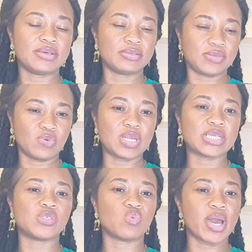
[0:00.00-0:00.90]
So
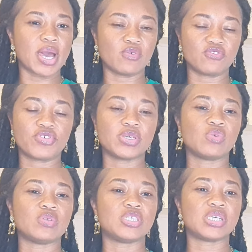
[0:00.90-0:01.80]
that is why I will stress
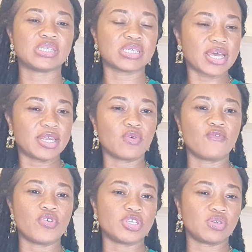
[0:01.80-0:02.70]
on just signing on
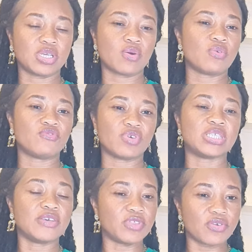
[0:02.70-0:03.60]
for a shorter
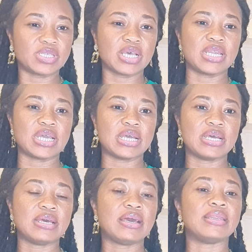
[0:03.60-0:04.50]
contract if there is any,
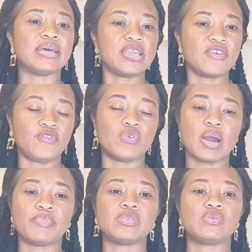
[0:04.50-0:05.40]
and then if you
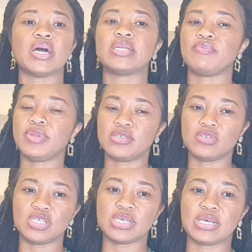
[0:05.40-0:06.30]
happen to like the place,
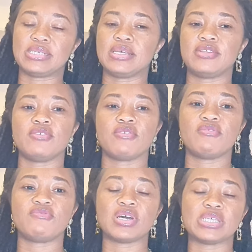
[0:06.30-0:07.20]
you just extend your
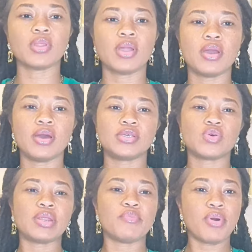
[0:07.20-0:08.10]
contract. So
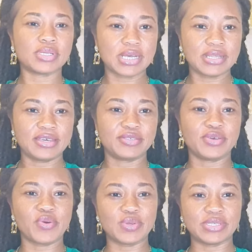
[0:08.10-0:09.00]
an important thing to
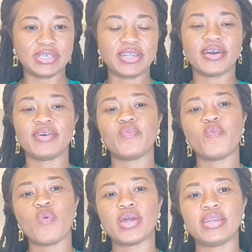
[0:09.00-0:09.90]
consider
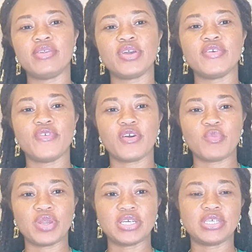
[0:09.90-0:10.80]
when looking for
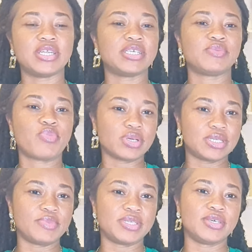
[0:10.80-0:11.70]
accommodation is
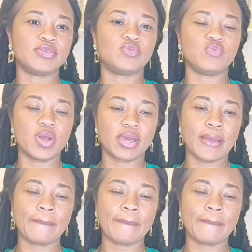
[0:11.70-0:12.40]
proximity to work.